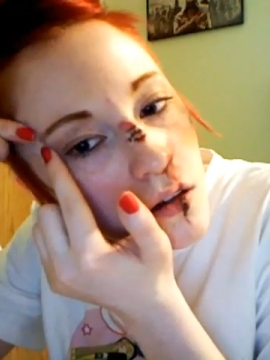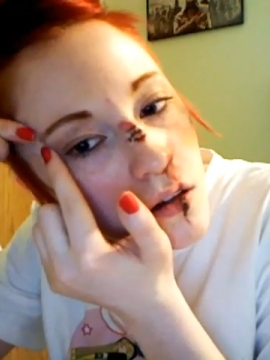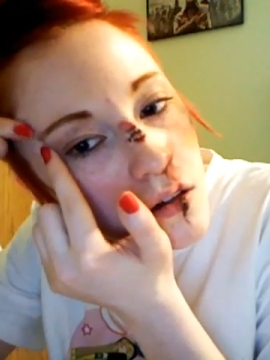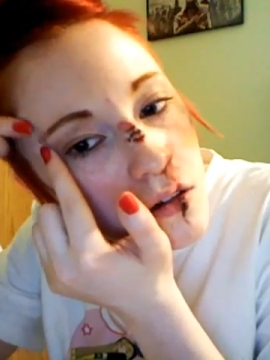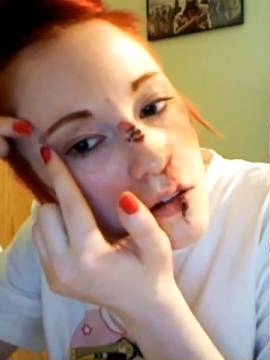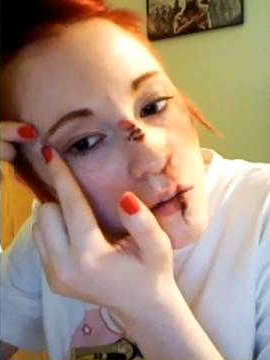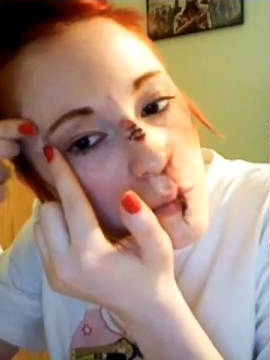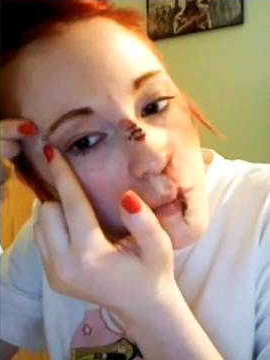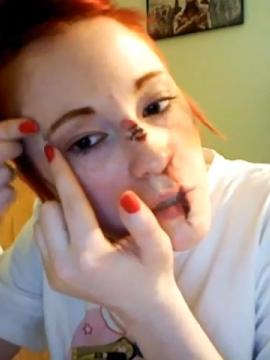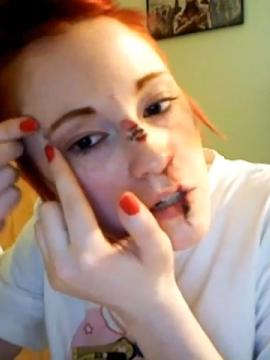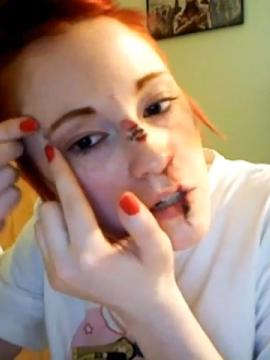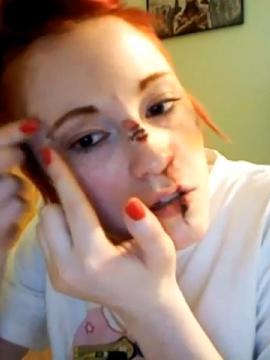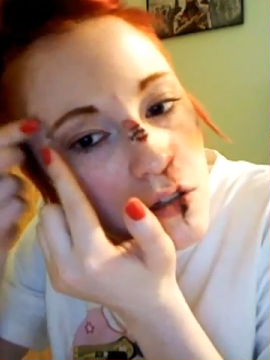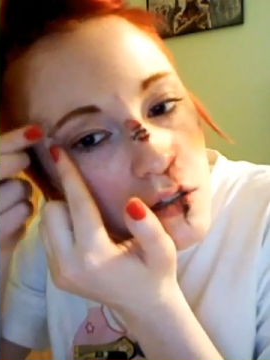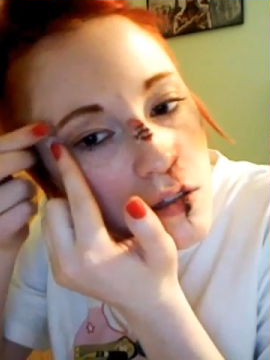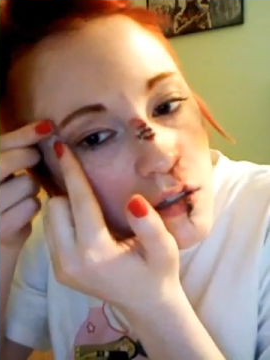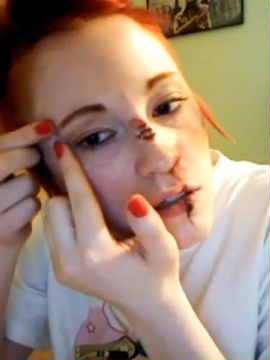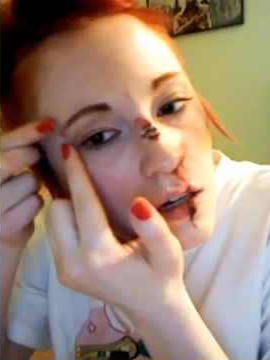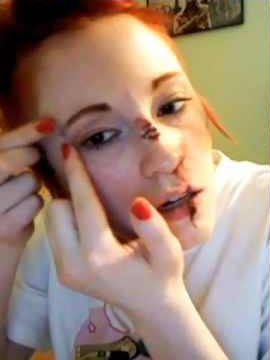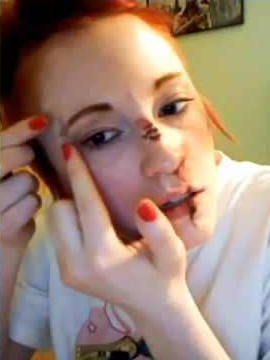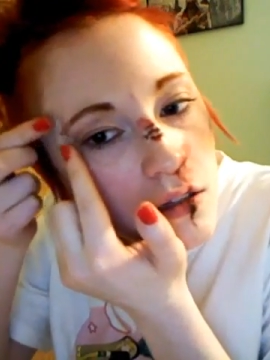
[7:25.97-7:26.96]
Just pinch the
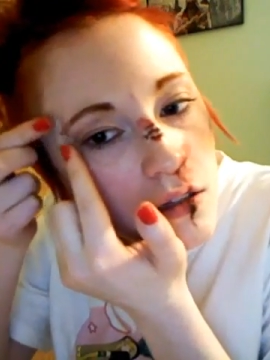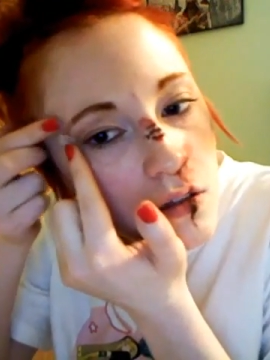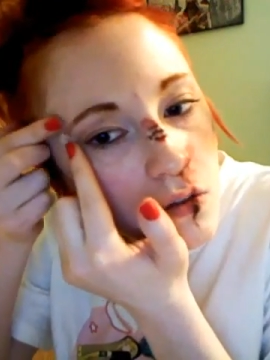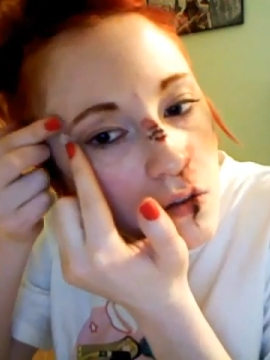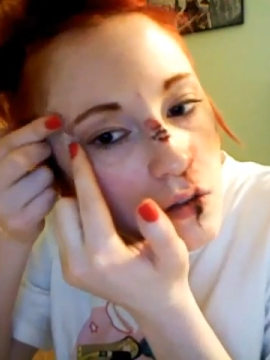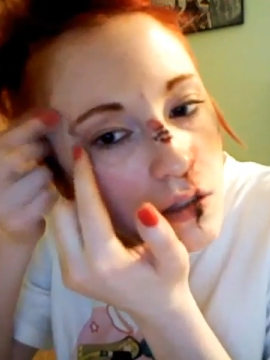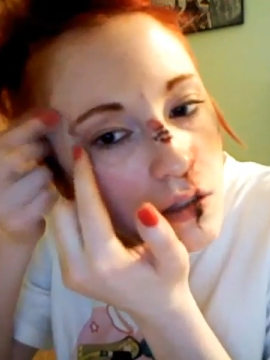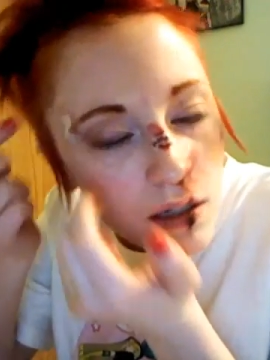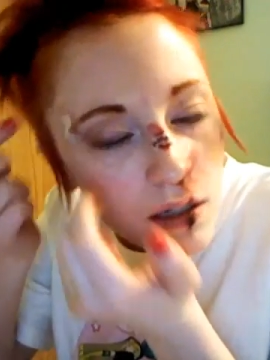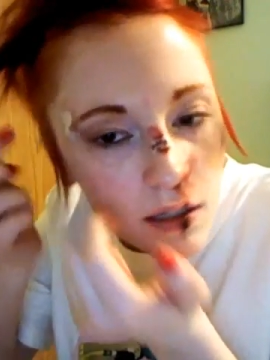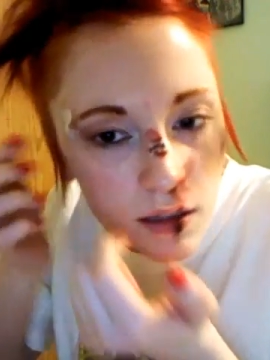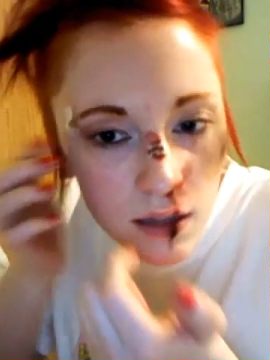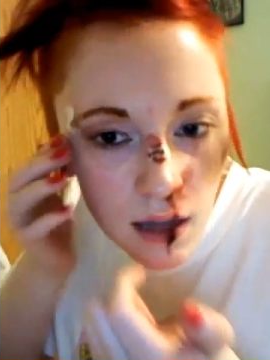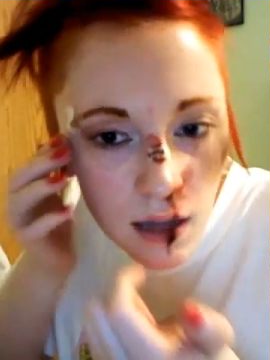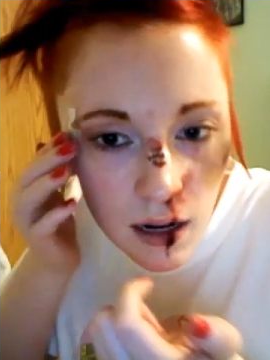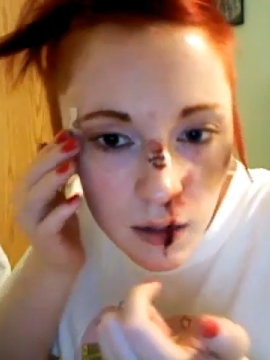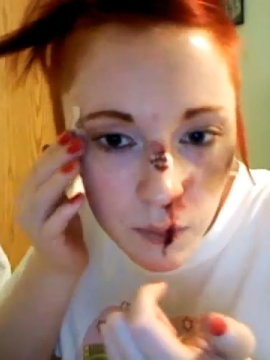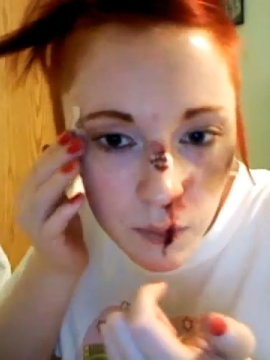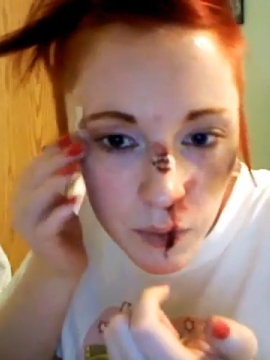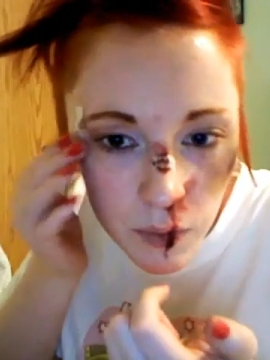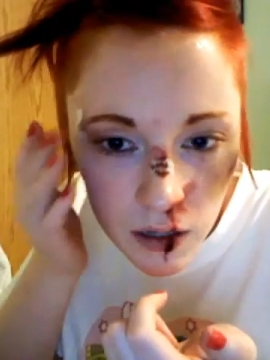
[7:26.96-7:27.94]
sides so it's like that
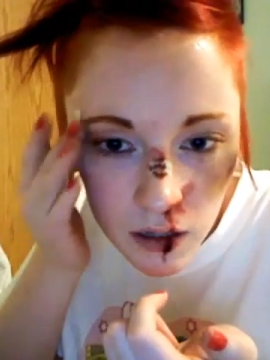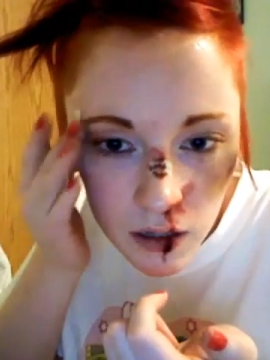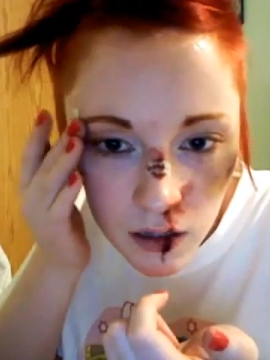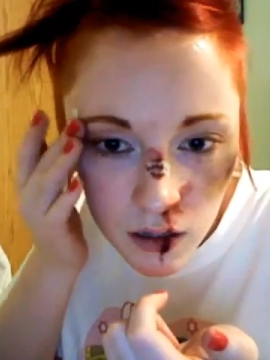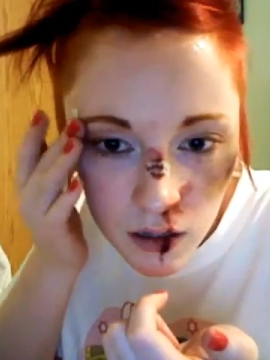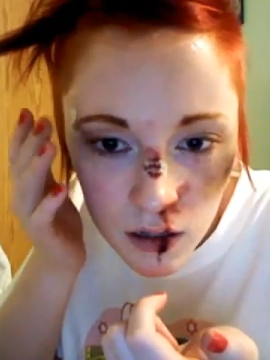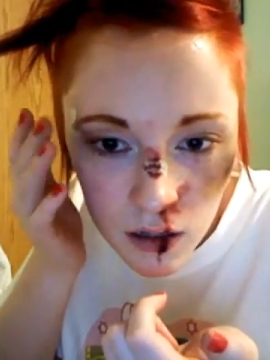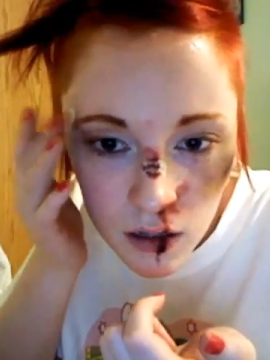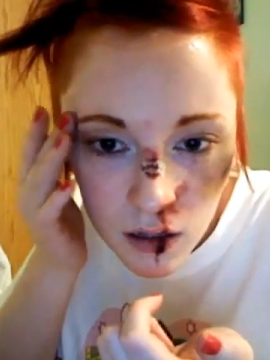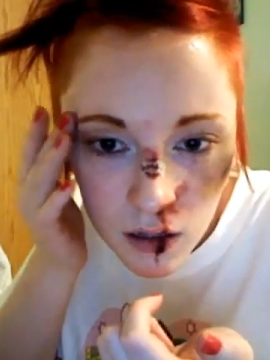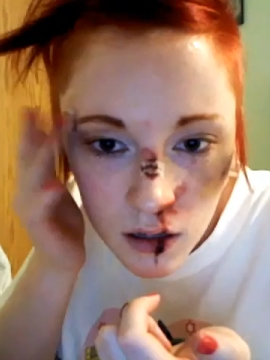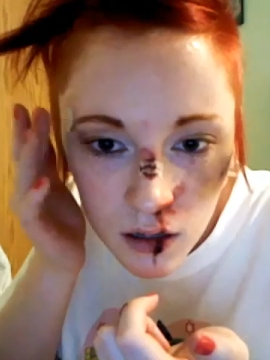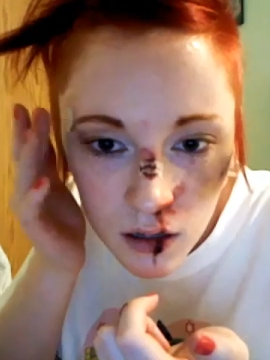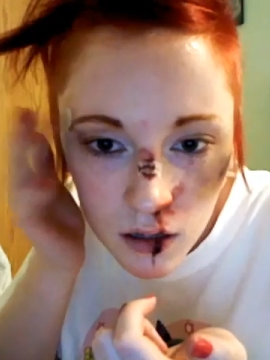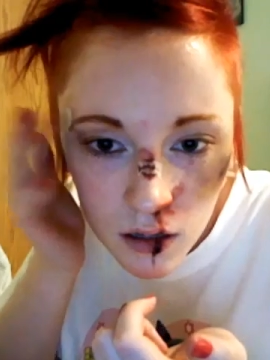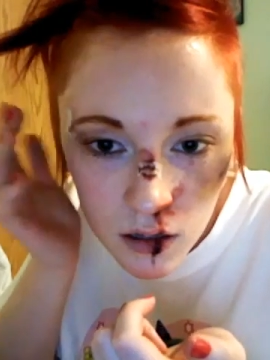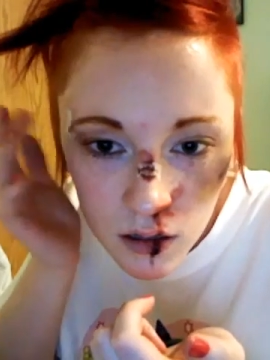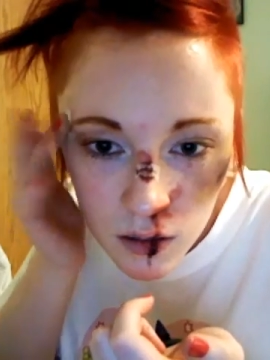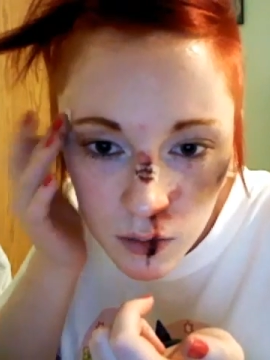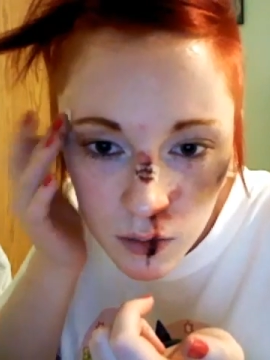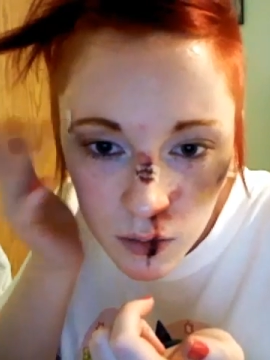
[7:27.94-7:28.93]
a bit.
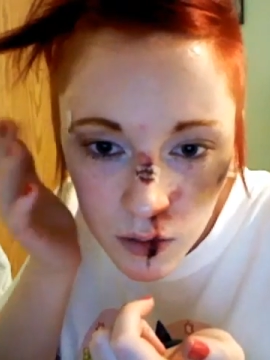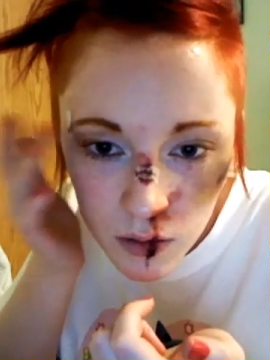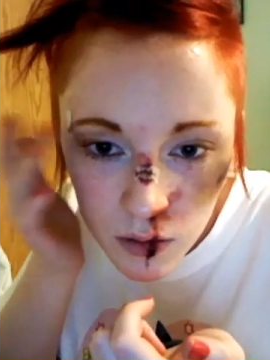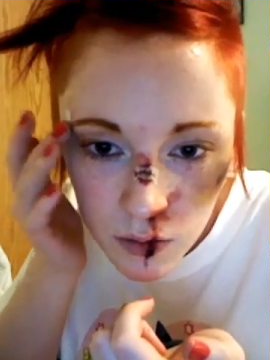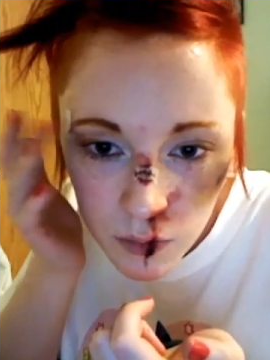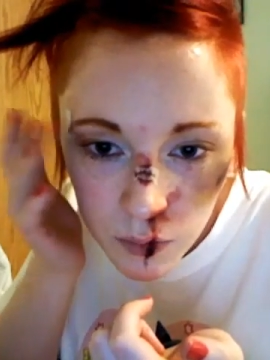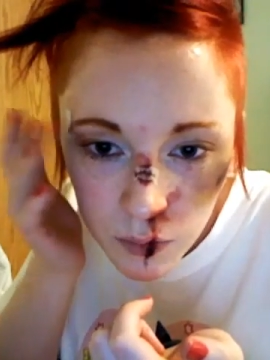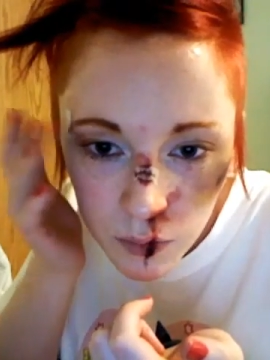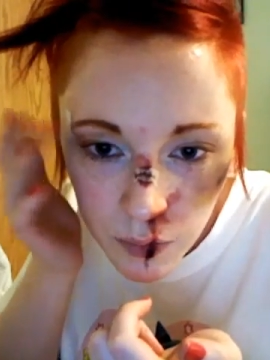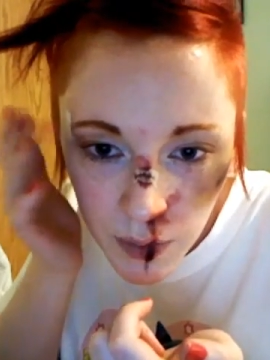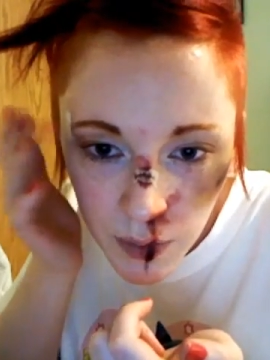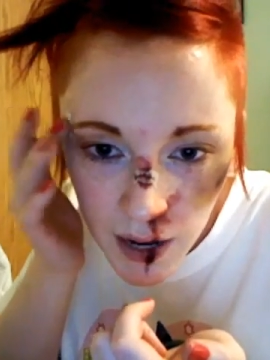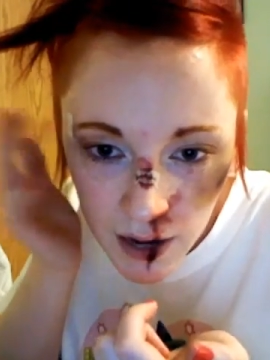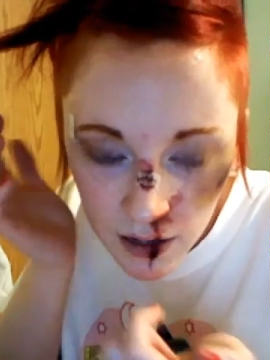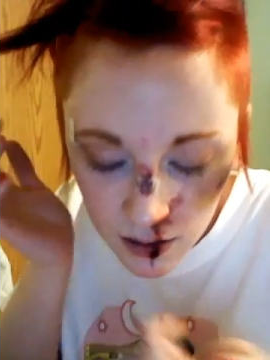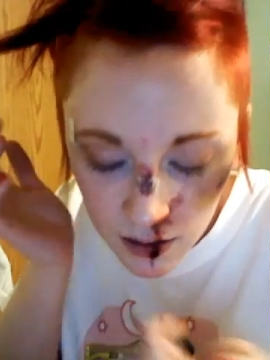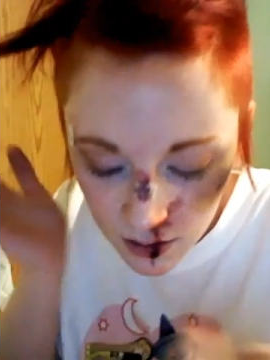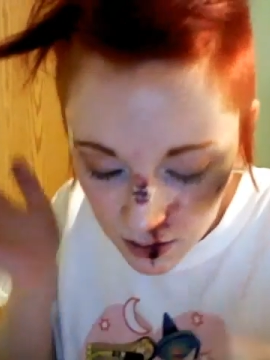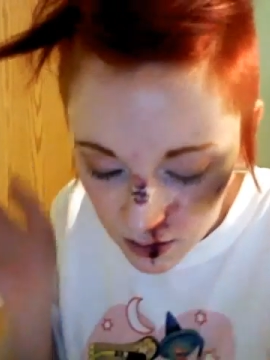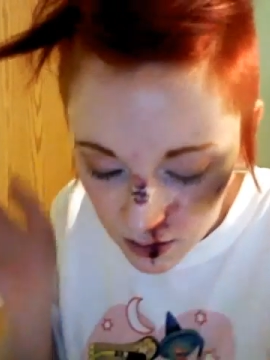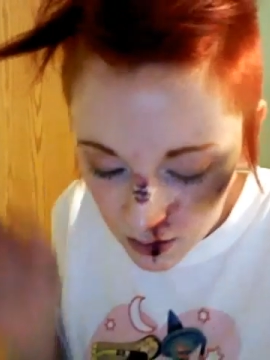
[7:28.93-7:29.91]
Pat
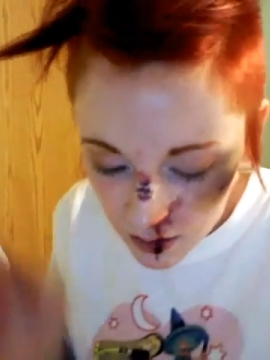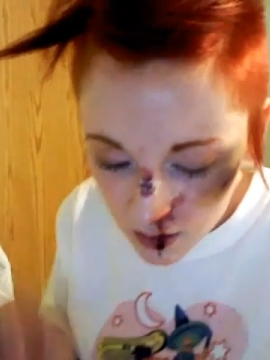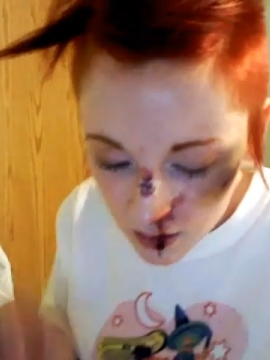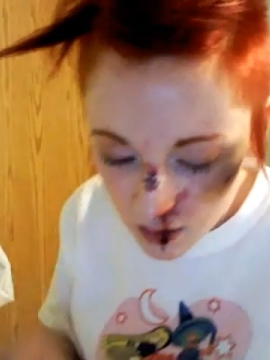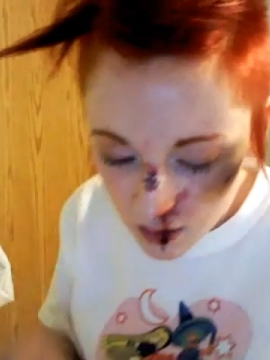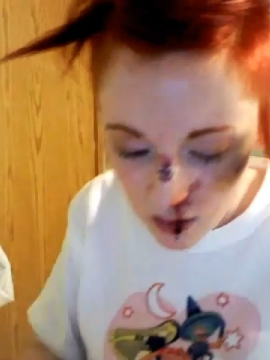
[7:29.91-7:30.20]
it in.